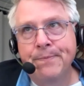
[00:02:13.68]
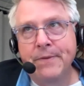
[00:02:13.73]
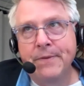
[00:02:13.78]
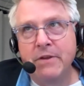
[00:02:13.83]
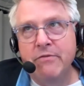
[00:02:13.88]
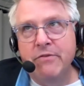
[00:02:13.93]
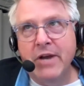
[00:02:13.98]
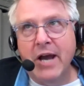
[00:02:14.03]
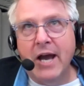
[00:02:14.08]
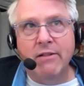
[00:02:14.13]

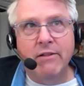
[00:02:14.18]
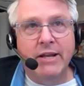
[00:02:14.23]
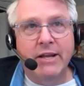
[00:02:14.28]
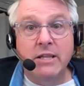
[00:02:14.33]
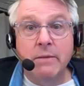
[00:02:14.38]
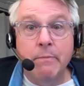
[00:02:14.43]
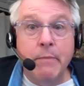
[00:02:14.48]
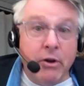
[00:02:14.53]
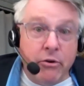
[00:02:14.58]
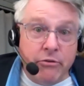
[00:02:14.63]
you've got
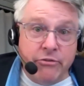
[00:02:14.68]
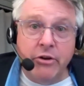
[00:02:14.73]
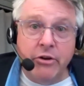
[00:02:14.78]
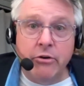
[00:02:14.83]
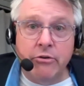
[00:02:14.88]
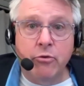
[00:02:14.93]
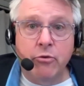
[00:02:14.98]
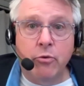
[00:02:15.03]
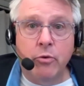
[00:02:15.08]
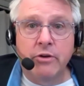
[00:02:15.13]
like the bigger
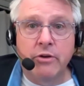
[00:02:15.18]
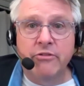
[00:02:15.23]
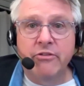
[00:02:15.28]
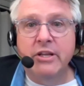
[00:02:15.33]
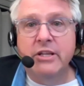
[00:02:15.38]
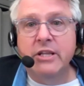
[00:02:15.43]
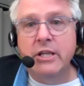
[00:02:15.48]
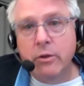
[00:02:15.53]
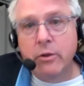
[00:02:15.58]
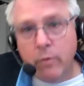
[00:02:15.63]
territories
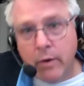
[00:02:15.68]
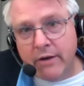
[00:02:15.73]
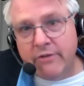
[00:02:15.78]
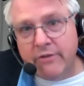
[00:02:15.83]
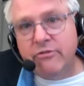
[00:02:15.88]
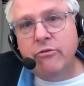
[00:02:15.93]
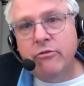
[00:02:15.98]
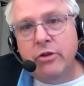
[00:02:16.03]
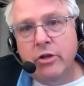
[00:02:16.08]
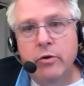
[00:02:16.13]
like the
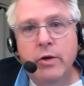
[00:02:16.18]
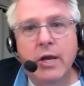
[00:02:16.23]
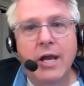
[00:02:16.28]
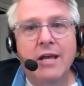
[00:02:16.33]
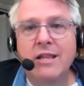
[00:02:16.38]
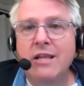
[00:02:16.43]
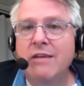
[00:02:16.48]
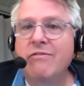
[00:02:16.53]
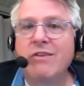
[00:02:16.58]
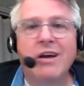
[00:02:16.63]
US or the
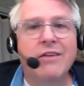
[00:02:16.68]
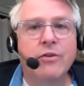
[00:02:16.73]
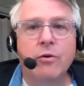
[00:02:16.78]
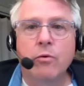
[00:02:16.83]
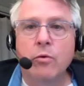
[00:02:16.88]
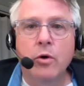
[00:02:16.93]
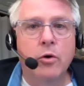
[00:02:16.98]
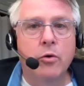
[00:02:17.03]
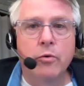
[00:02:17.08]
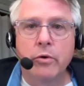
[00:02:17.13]
UK, they've got
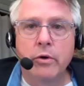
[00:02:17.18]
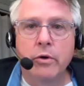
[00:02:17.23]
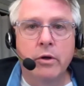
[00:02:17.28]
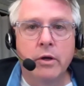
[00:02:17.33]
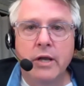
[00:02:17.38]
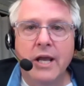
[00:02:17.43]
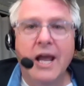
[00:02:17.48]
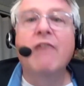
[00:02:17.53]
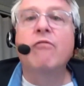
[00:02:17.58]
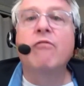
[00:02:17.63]
their own
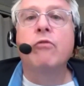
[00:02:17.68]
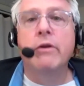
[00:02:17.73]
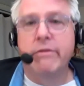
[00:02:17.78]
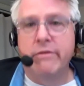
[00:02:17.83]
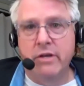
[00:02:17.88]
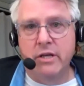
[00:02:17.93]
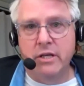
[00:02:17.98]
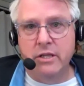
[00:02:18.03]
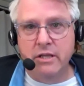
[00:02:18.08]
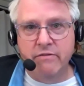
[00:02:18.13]

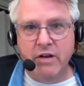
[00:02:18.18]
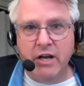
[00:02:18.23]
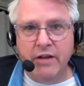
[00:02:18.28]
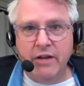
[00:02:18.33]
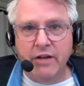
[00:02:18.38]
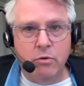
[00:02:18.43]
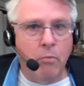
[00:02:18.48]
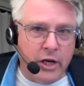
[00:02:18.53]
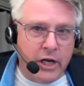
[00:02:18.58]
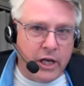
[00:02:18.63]
everything. They've
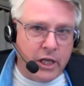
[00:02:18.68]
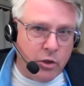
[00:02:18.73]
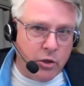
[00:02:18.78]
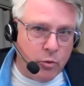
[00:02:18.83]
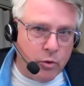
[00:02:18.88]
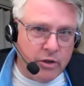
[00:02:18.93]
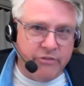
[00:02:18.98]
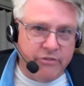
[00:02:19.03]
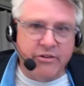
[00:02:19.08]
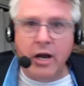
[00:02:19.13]
got their own
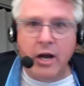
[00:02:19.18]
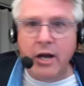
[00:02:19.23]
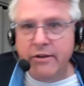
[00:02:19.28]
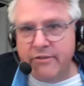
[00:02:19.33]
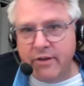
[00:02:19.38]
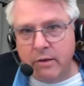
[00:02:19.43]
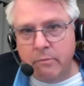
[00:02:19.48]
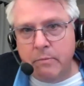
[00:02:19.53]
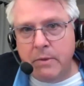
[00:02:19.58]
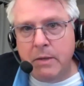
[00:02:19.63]
marketing units,
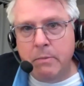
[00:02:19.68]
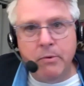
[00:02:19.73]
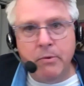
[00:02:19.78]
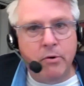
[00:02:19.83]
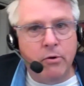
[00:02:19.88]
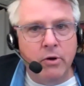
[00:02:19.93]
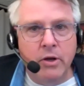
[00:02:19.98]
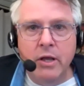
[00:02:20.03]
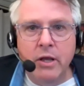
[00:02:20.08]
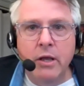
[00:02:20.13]
content
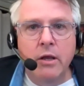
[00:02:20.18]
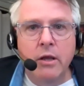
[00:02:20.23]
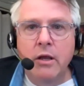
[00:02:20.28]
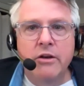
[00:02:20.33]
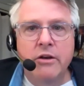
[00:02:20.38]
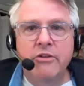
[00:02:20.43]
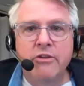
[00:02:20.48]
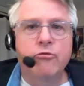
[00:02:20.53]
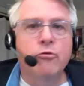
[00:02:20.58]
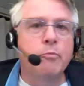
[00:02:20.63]
people,
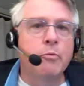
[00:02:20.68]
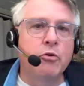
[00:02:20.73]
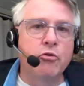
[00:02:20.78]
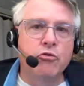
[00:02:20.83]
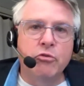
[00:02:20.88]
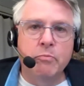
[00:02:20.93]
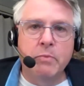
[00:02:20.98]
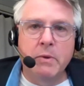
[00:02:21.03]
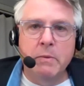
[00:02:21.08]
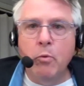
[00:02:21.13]

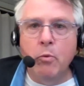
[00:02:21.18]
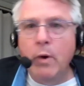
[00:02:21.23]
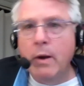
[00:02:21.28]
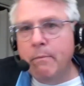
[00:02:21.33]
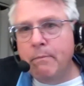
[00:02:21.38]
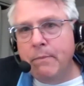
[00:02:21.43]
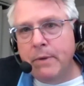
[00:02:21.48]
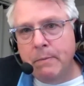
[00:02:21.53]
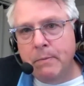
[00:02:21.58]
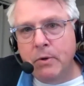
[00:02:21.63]
distribution people,
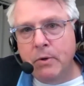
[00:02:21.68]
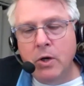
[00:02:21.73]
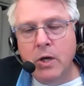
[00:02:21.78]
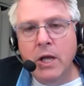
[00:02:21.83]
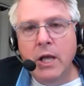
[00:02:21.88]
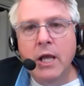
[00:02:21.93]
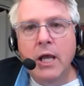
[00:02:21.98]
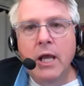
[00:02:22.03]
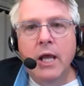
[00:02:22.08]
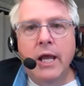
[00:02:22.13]
web people.
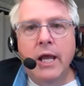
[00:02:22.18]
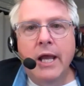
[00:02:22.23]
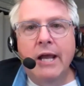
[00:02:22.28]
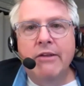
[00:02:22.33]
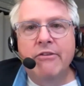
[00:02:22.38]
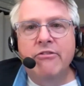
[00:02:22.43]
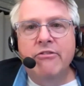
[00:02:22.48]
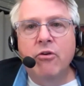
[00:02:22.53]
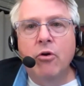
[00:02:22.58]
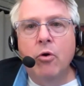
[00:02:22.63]

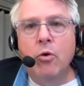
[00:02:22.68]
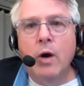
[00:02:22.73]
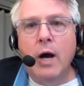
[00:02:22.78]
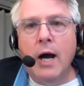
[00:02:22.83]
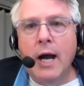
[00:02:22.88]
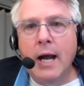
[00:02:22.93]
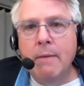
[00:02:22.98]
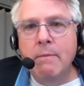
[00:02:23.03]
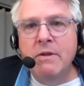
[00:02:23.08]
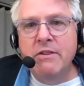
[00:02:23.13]
And so
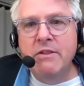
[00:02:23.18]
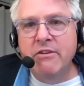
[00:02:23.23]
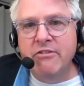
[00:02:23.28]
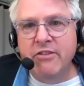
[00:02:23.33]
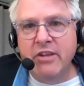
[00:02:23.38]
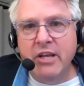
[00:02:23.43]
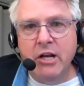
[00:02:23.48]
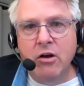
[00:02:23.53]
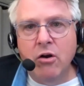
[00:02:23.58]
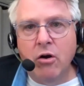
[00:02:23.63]
I'm in
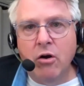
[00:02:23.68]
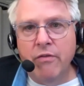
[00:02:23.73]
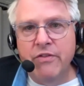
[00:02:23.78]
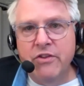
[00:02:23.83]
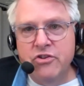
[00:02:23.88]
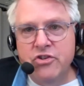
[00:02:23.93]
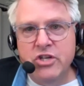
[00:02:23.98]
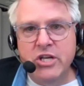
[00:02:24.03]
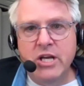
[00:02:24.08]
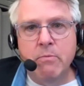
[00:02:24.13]
this thing called
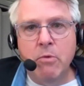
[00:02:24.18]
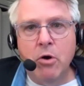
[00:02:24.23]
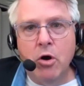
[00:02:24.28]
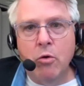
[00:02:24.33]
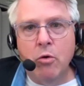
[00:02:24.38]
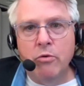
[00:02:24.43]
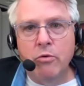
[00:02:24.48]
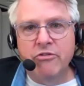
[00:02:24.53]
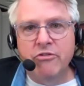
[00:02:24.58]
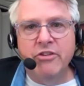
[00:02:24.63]
the
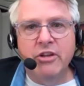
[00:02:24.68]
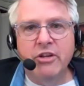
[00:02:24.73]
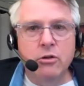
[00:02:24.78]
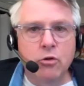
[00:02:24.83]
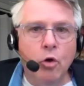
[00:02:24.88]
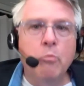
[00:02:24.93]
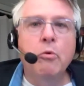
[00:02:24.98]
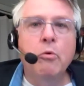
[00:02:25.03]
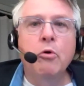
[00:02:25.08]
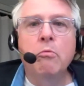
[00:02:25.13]
GMO, which is the
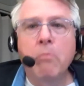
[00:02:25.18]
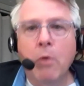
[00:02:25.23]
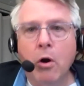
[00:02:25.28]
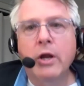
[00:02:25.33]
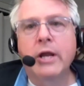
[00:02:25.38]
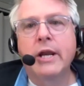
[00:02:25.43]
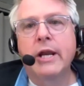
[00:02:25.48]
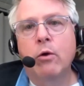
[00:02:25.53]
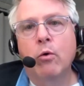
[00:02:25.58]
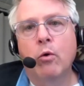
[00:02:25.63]
Global
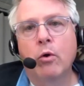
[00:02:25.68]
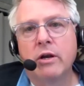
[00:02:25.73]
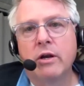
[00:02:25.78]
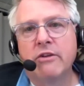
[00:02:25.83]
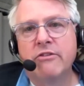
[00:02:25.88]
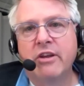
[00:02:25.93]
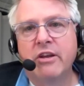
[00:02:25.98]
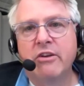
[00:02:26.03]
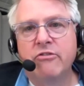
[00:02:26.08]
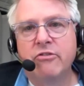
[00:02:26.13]
Marketing
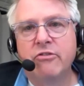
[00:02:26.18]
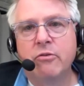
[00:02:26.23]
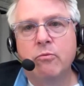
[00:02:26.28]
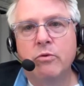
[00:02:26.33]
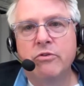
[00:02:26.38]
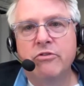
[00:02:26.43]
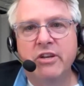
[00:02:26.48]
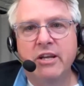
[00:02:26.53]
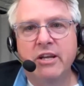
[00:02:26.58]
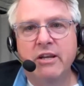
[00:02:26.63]
Organization.
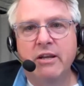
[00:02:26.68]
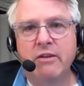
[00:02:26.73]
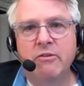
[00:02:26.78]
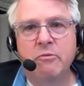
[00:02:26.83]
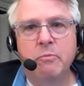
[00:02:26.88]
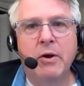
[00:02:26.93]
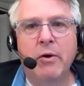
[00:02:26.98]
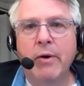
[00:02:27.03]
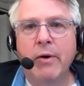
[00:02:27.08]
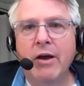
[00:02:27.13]
It has
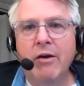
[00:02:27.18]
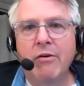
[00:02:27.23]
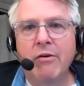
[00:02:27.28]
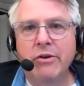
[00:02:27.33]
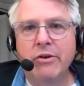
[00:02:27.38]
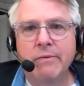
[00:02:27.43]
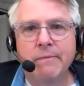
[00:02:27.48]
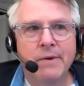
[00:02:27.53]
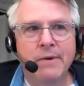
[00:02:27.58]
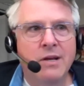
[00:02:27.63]
been
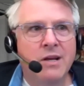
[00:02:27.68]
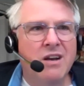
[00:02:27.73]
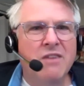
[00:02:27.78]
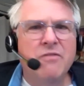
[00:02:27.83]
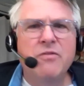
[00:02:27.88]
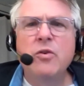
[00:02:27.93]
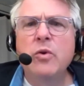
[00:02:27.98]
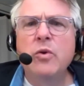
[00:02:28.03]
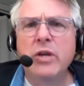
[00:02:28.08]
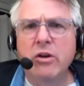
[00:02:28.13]
around a
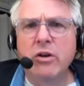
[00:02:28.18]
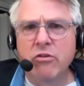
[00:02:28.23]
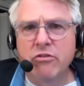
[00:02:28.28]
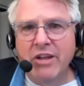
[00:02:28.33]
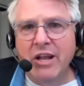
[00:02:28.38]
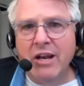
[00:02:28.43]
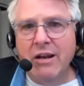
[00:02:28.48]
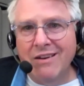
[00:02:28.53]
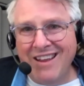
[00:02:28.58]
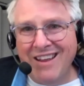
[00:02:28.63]
few years,
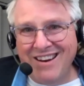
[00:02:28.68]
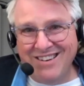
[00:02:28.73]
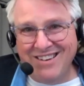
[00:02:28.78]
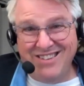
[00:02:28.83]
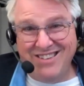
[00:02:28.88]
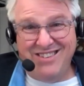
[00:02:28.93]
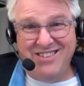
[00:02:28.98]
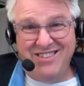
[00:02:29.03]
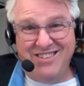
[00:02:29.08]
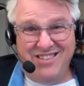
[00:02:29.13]
not a
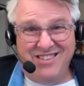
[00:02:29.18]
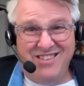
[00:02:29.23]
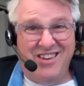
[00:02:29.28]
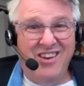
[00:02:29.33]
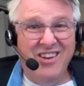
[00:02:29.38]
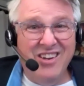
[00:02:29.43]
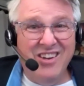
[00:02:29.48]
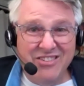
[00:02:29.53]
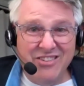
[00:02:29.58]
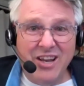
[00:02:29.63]

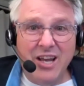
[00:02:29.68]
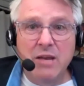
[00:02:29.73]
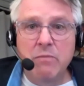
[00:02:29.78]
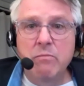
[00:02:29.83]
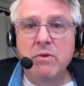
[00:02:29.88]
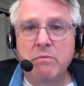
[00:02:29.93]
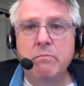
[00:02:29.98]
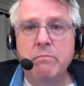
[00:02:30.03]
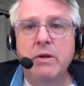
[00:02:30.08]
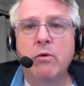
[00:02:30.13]
ton of time,
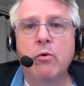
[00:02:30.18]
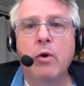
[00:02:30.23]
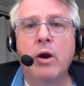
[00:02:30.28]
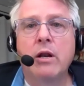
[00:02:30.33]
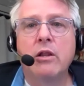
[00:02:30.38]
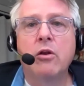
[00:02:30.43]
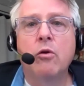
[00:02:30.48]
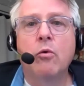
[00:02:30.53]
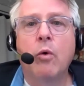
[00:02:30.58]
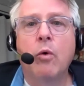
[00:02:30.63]
but it's been
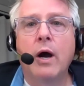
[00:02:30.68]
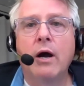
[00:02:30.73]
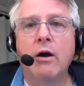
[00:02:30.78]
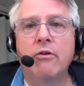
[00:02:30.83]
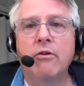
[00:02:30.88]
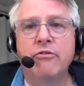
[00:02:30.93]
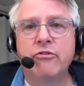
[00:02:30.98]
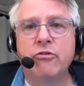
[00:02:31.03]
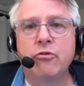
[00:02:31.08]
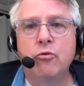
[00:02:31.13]
around a little
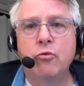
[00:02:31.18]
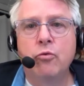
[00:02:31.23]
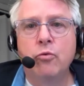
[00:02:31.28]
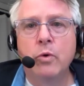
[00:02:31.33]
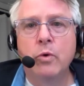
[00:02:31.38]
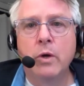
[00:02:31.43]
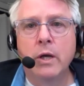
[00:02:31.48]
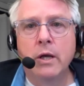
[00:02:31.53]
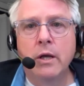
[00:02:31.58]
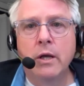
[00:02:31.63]
while to